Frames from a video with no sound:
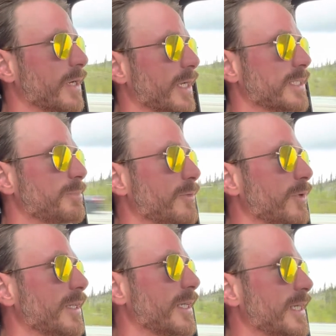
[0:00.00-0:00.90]
It's been
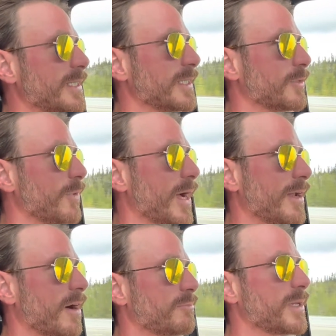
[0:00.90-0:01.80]
really easy to write
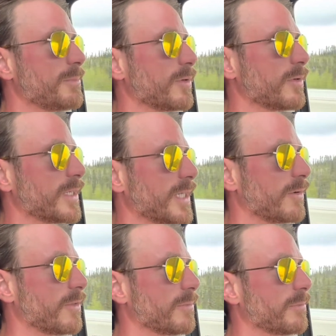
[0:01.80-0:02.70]
off people and
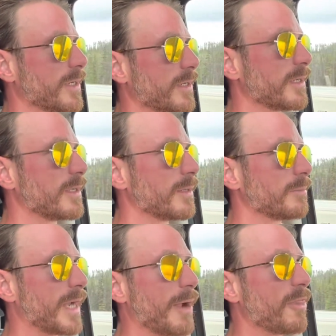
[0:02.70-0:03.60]
kill them, but I don't